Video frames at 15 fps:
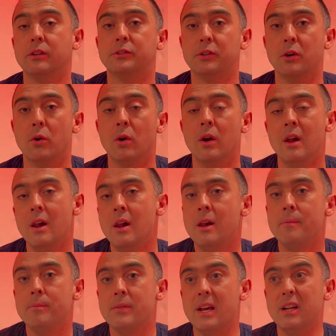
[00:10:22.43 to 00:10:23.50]
So
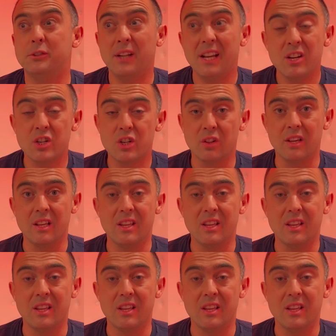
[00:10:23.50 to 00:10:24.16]
essentially,